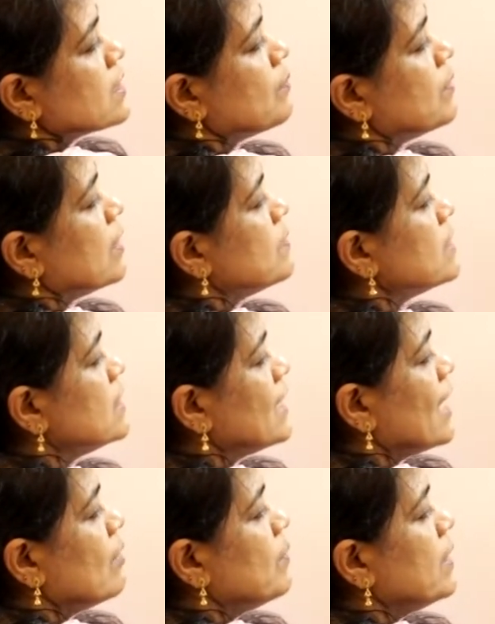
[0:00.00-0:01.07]
sometimes it
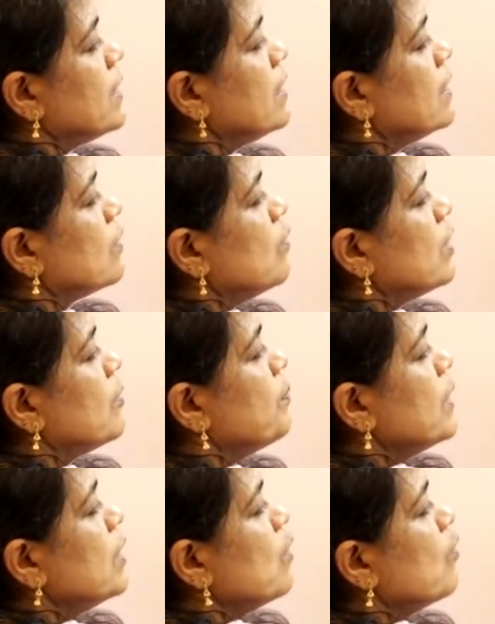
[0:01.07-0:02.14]
can be here, okay,
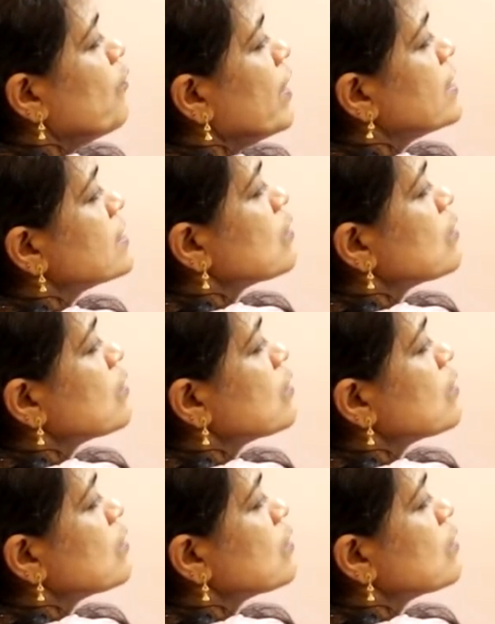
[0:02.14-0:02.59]
P of x